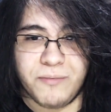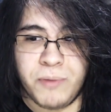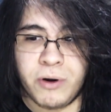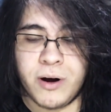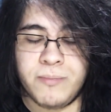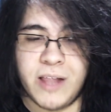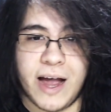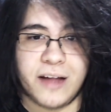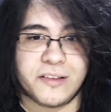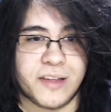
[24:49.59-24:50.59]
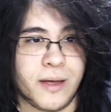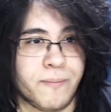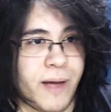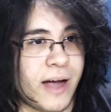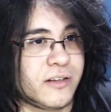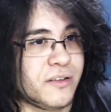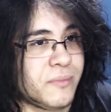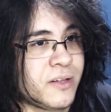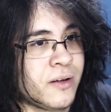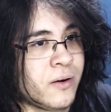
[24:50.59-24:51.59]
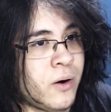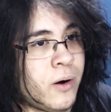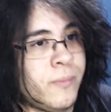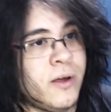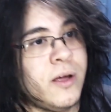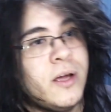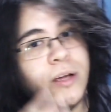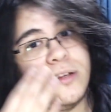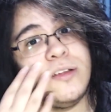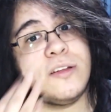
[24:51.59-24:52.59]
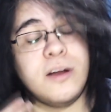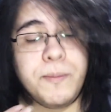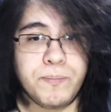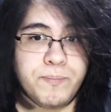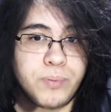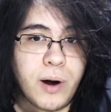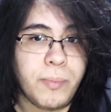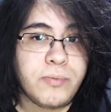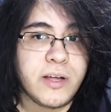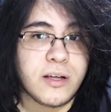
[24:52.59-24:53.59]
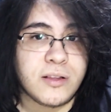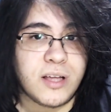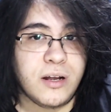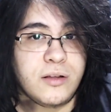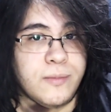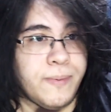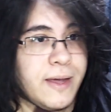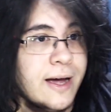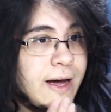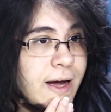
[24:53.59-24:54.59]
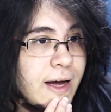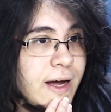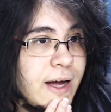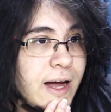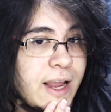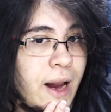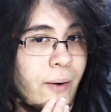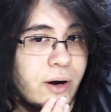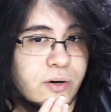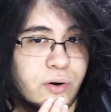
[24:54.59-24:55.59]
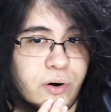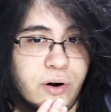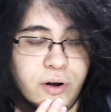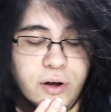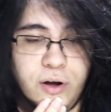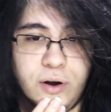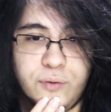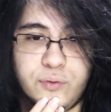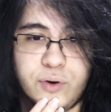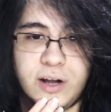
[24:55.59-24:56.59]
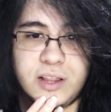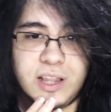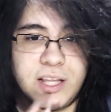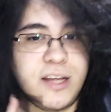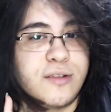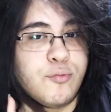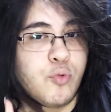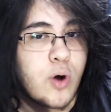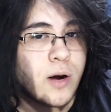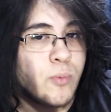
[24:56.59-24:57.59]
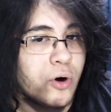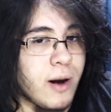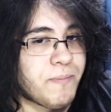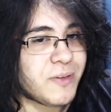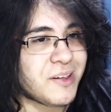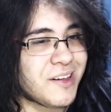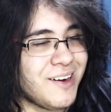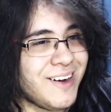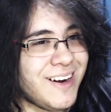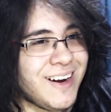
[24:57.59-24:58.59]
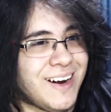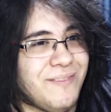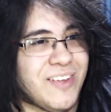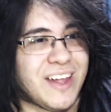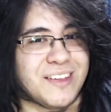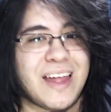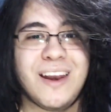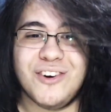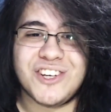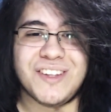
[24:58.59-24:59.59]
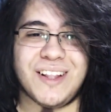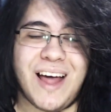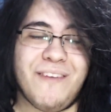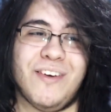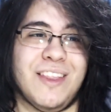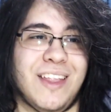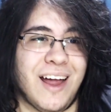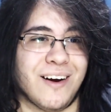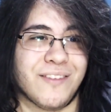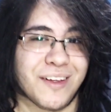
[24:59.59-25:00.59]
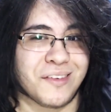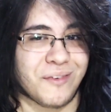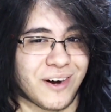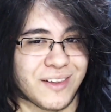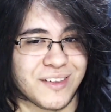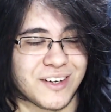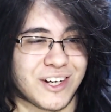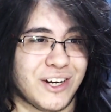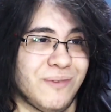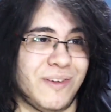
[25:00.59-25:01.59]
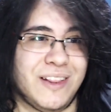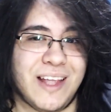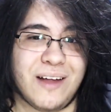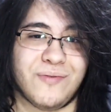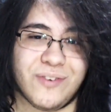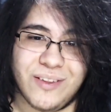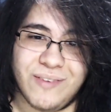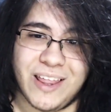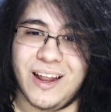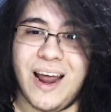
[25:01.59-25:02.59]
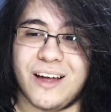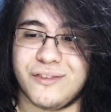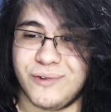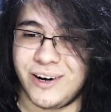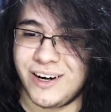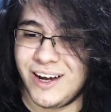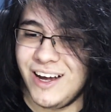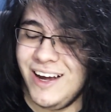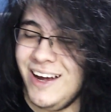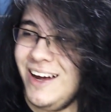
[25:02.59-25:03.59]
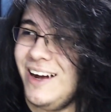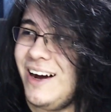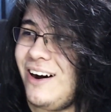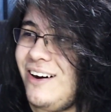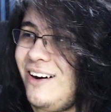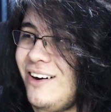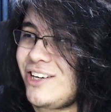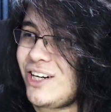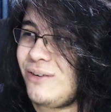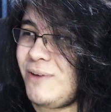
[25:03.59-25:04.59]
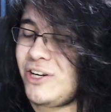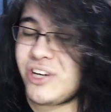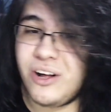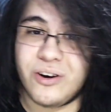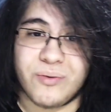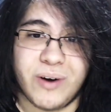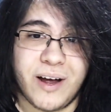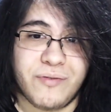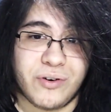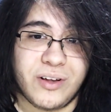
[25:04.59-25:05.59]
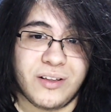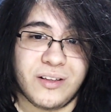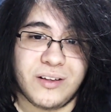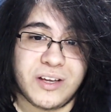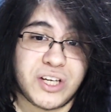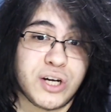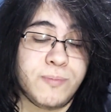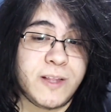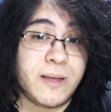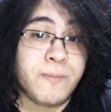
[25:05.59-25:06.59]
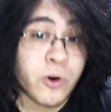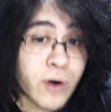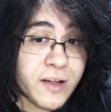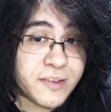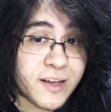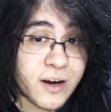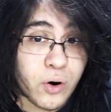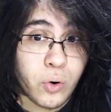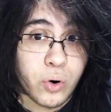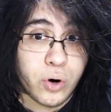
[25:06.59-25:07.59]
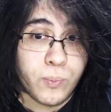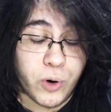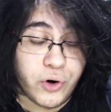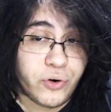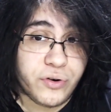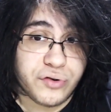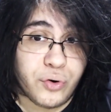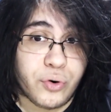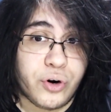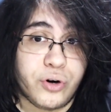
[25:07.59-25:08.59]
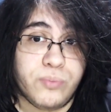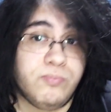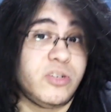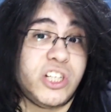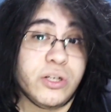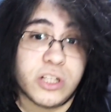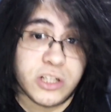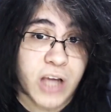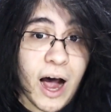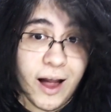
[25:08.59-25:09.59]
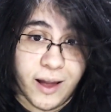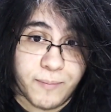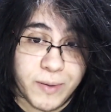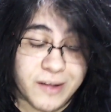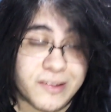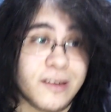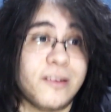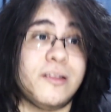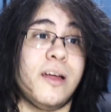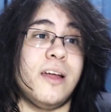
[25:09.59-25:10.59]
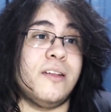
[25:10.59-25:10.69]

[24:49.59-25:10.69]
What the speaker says: Miriam last came back, she's missing an arm. She's gonna probably continue to be a a character for at least one more episode. Because I know she's alive by end of this one. So she could be dead for the, by the next one. Or she could be in jail or whatever. She could be deemed crazy or murderous or she will die. Because here's the thing.